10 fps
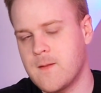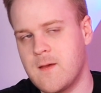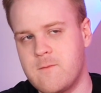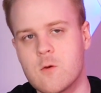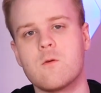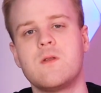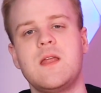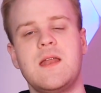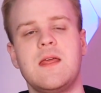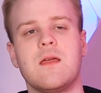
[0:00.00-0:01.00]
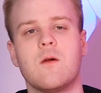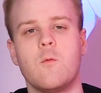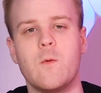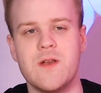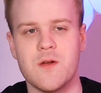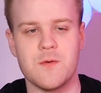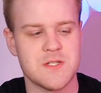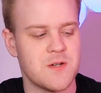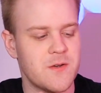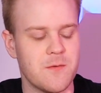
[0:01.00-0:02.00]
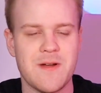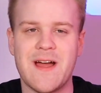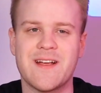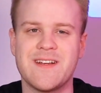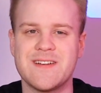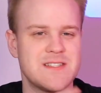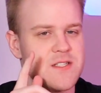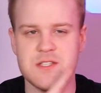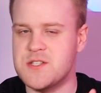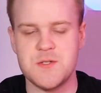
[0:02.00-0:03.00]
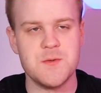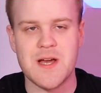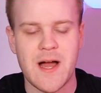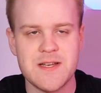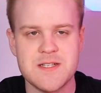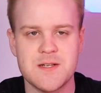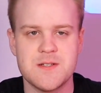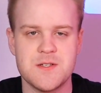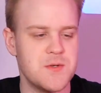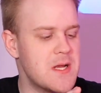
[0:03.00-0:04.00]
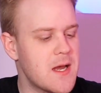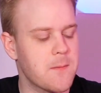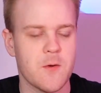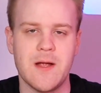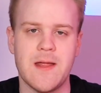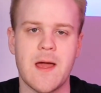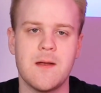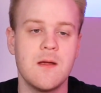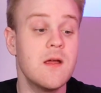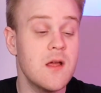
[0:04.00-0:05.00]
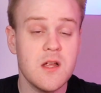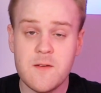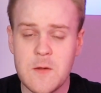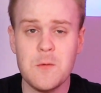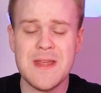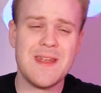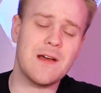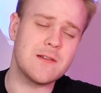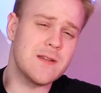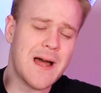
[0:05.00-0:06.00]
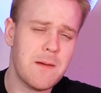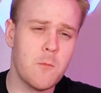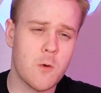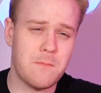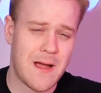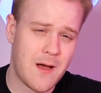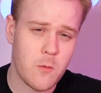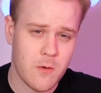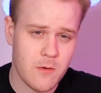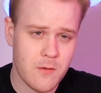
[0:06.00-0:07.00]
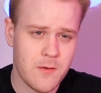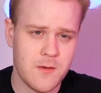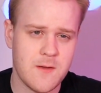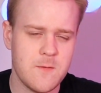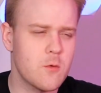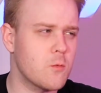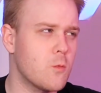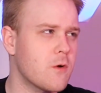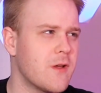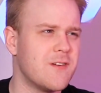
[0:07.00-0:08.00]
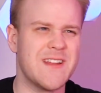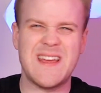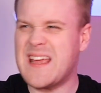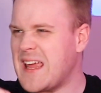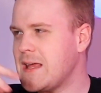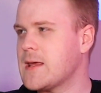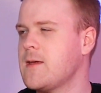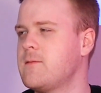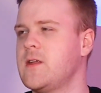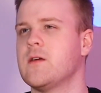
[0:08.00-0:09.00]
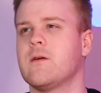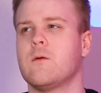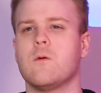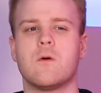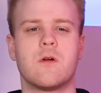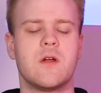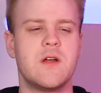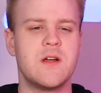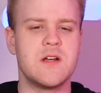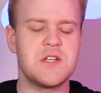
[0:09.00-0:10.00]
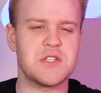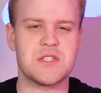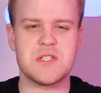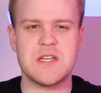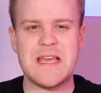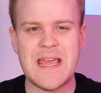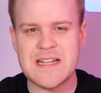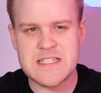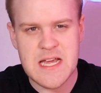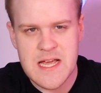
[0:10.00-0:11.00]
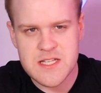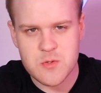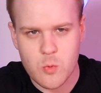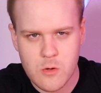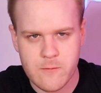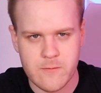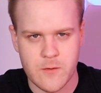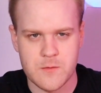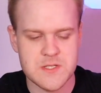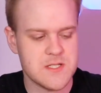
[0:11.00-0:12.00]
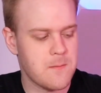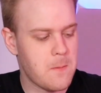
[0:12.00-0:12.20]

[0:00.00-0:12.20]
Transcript: if you're needing Windows on your Mac, do not upgrade yet. If you need a lot more power, if you are working on like 8K video or just intense workflows,